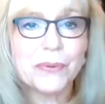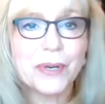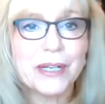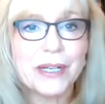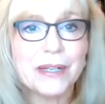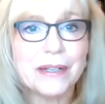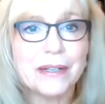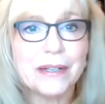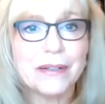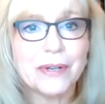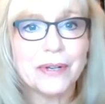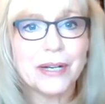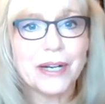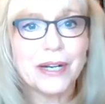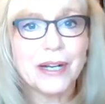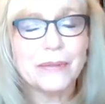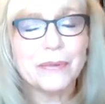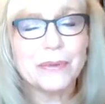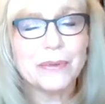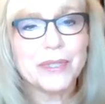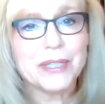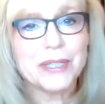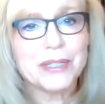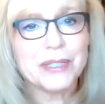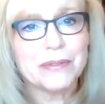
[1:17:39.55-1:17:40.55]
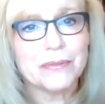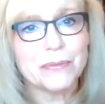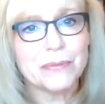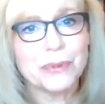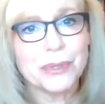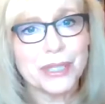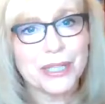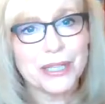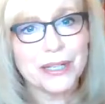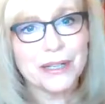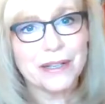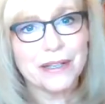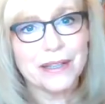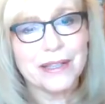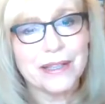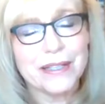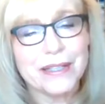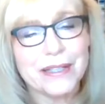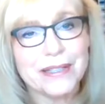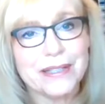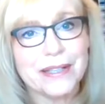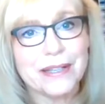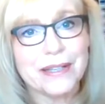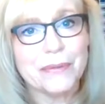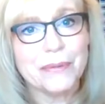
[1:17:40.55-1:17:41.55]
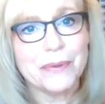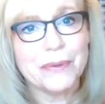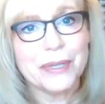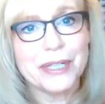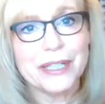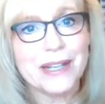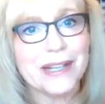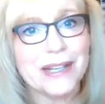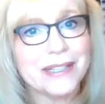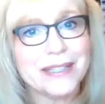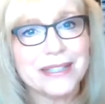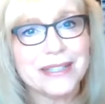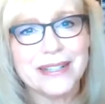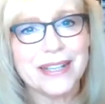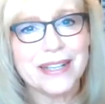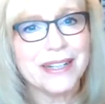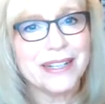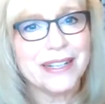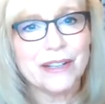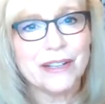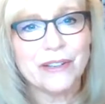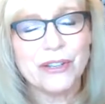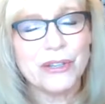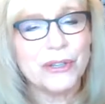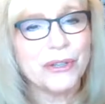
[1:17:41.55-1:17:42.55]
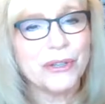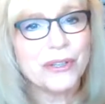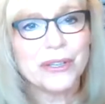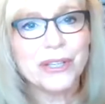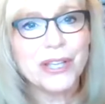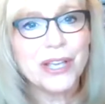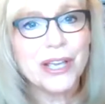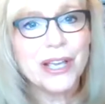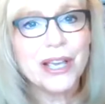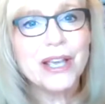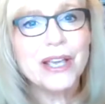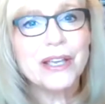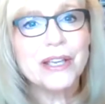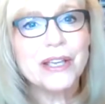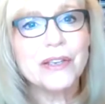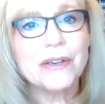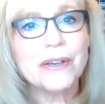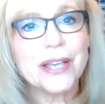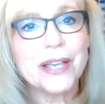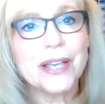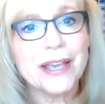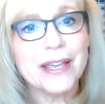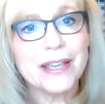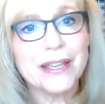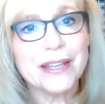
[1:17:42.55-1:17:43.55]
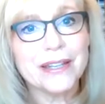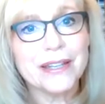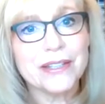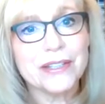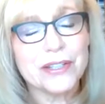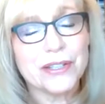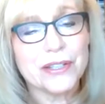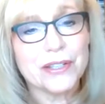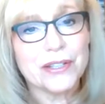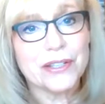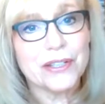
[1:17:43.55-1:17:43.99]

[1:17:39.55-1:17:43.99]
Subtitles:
When I was working on this, I realized that you can't